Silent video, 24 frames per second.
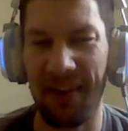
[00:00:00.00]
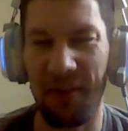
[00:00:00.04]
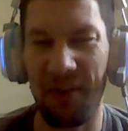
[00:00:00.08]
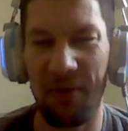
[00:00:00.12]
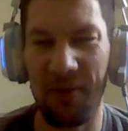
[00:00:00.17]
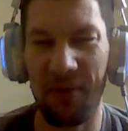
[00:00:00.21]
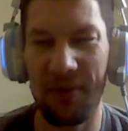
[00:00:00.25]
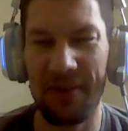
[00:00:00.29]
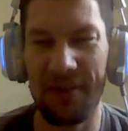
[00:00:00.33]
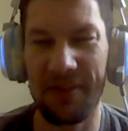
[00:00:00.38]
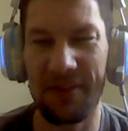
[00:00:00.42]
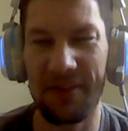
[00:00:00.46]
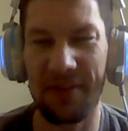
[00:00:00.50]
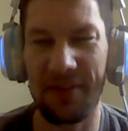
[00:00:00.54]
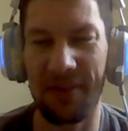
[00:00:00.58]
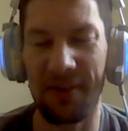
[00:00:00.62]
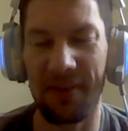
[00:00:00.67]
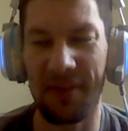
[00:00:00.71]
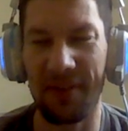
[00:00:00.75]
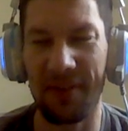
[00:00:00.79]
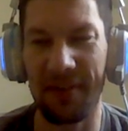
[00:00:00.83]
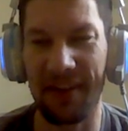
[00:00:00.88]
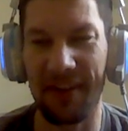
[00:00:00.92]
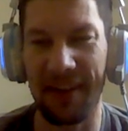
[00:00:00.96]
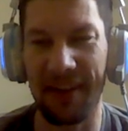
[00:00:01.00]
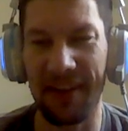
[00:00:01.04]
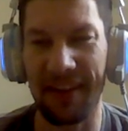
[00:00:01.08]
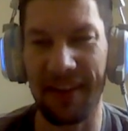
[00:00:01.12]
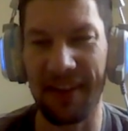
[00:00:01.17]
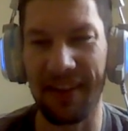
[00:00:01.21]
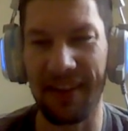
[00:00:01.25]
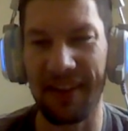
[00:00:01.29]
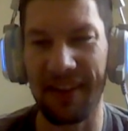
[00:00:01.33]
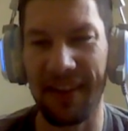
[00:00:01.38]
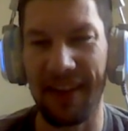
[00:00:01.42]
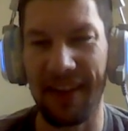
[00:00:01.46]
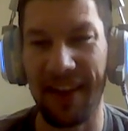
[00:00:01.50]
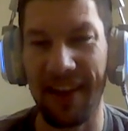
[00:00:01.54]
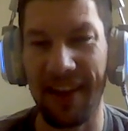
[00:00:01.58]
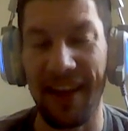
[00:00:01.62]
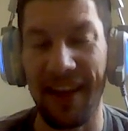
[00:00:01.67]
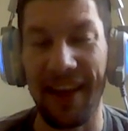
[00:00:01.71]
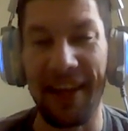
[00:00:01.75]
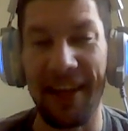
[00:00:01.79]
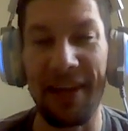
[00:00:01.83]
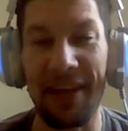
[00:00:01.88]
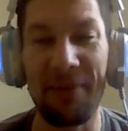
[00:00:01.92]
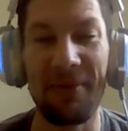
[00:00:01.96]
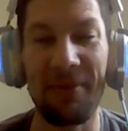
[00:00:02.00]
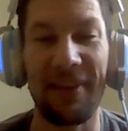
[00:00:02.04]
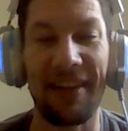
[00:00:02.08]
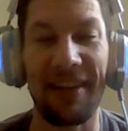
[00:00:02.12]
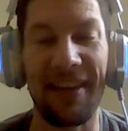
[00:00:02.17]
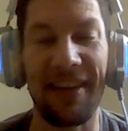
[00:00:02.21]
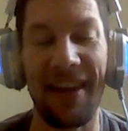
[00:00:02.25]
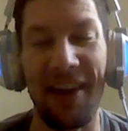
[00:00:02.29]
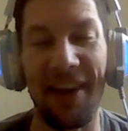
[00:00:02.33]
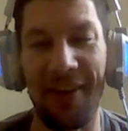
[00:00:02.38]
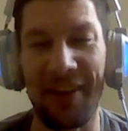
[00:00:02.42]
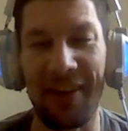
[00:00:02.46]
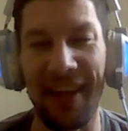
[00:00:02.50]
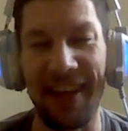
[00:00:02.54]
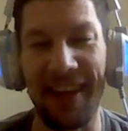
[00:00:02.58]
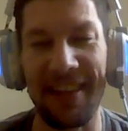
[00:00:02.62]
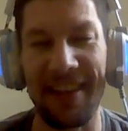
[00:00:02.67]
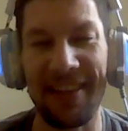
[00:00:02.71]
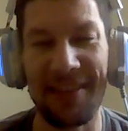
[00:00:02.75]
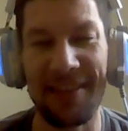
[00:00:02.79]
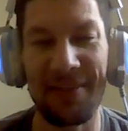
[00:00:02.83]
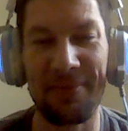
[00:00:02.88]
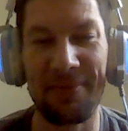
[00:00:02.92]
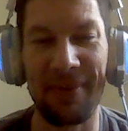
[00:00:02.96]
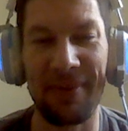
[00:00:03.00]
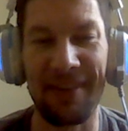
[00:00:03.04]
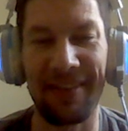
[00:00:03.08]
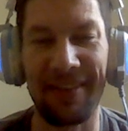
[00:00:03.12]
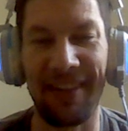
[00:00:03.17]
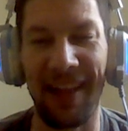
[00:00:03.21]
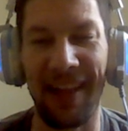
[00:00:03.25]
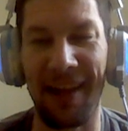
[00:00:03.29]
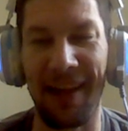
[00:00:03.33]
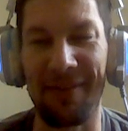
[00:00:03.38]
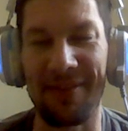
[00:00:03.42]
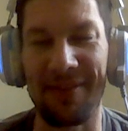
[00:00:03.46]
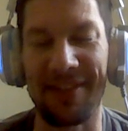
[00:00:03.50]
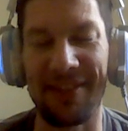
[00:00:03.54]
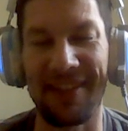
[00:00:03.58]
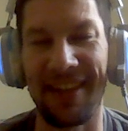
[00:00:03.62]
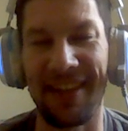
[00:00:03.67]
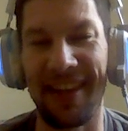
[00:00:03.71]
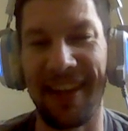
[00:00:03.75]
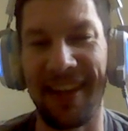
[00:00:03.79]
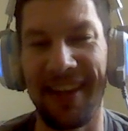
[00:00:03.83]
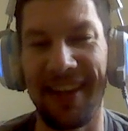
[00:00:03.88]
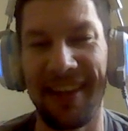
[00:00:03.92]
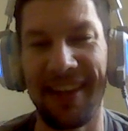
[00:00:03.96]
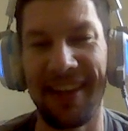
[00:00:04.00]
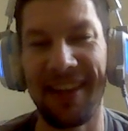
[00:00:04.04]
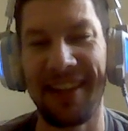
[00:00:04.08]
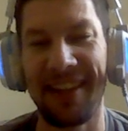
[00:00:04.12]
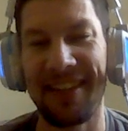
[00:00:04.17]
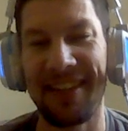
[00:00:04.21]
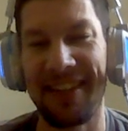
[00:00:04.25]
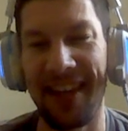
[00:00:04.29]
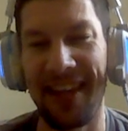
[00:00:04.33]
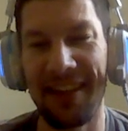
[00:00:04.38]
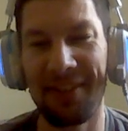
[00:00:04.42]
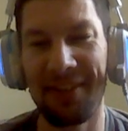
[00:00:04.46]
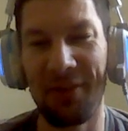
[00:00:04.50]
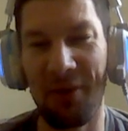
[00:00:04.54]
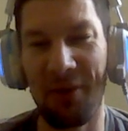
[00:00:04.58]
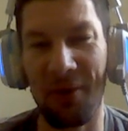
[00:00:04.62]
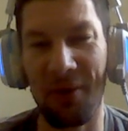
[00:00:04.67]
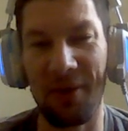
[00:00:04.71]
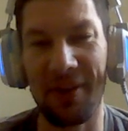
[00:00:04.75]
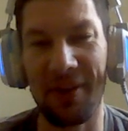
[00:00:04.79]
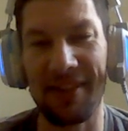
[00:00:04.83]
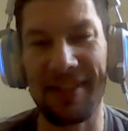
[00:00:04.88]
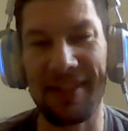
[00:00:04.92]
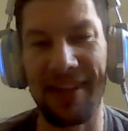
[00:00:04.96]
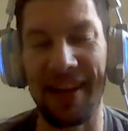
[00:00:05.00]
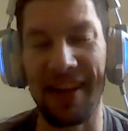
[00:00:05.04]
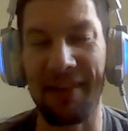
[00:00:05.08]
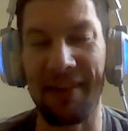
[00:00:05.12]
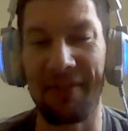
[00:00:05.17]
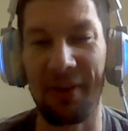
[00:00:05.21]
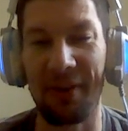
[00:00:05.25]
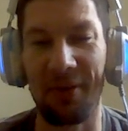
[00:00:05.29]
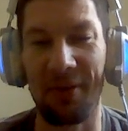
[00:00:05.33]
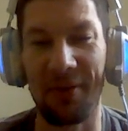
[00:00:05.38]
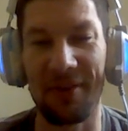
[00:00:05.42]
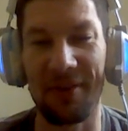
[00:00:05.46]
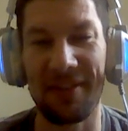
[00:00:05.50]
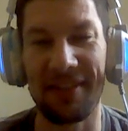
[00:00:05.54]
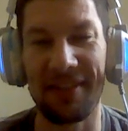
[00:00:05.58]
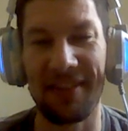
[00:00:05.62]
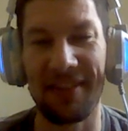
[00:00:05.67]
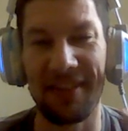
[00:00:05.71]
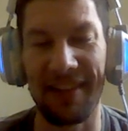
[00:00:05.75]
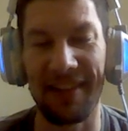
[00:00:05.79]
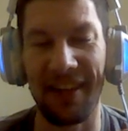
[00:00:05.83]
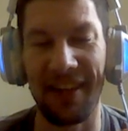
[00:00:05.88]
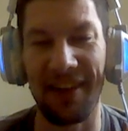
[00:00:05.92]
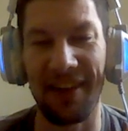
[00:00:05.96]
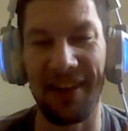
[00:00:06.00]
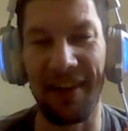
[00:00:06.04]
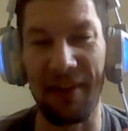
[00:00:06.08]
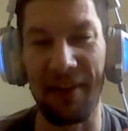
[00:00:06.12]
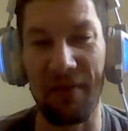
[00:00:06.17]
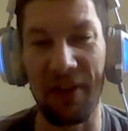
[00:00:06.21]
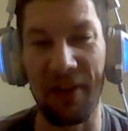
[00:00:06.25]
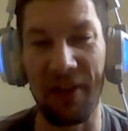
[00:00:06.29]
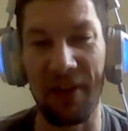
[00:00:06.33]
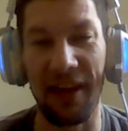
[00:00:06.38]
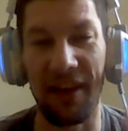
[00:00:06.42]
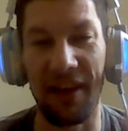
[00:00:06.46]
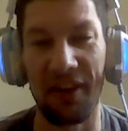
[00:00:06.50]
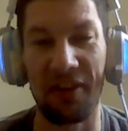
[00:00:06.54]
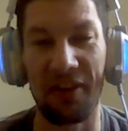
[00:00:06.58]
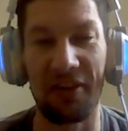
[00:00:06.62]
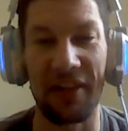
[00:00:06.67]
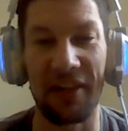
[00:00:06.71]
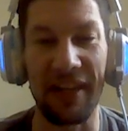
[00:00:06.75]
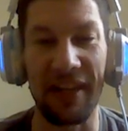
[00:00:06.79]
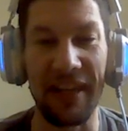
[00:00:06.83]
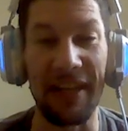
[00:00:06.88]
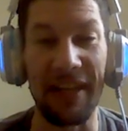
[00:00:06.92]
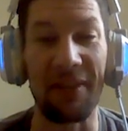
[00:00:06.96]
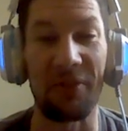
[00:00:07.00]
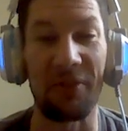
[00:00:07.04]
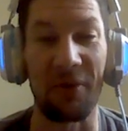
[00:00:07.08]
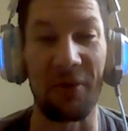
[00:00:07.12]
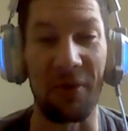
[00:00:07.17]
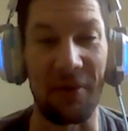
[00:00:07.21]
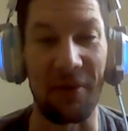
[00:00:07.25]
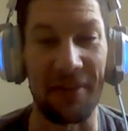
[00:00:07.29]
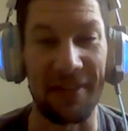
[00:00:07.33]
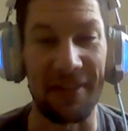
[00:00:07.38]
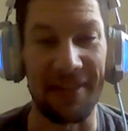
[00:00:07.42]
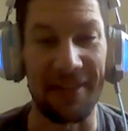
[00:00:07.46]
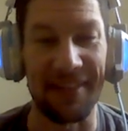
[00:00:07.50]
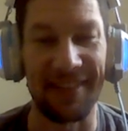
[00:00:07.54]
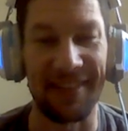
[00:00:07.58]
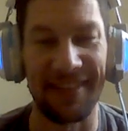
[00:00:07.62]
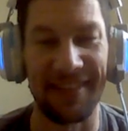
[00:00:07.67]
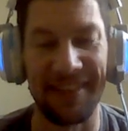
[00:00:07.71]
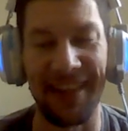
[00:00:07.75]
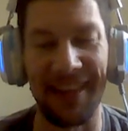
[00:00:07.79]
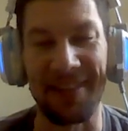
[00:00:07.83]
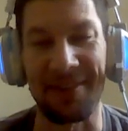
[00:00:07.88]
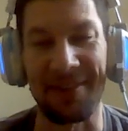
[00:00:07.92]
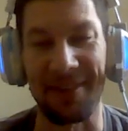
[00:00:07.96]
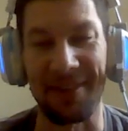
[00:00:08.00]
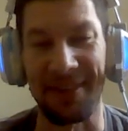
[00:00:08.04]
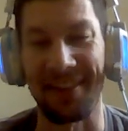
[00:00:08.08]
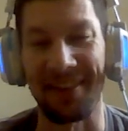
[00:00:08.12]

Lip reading: Horse or he would. Okay, this is what Uncle Al would say. Take the horse, and if the horse, and if you get hungry, eat the horse. That's what